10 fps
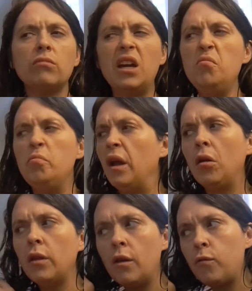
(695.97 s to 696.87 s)
I can
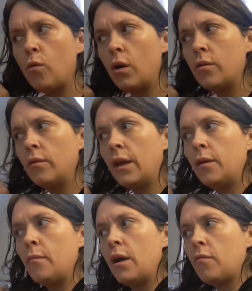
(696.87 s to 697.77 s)
barely afford
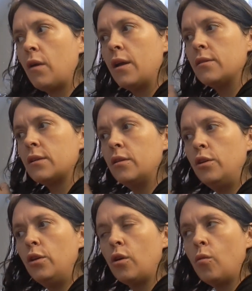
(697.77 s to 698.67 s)
like my rent,
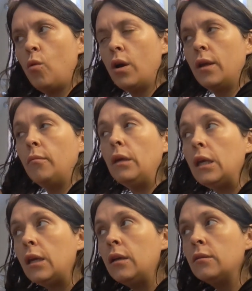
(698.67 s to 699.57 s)
and you're wanting
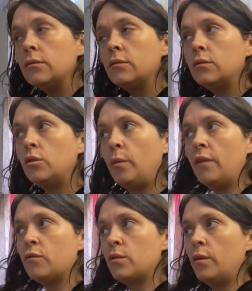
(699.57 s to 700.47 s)
me to
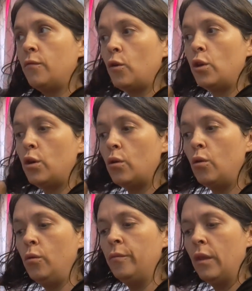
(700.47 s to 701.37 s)
pay for something for
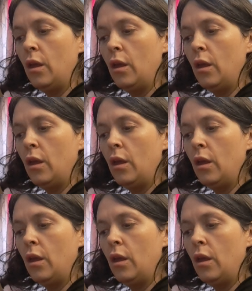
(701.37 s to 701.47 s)
you,